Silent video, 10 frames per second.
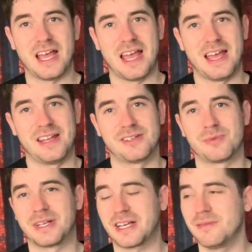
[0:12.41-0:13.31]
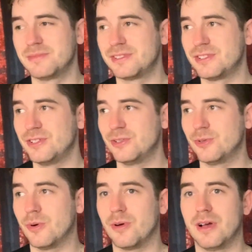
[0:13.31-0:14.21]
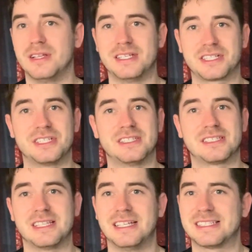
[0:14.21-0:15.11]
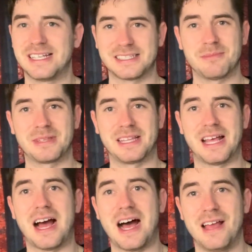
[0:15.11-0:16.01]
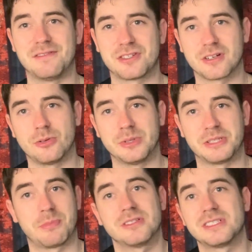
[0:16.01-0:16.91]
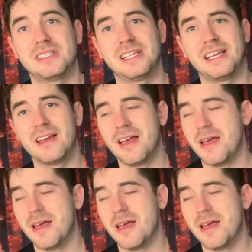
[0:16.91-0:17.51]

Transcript: And when it comes to addictions, it's not something that I've struggled with personally,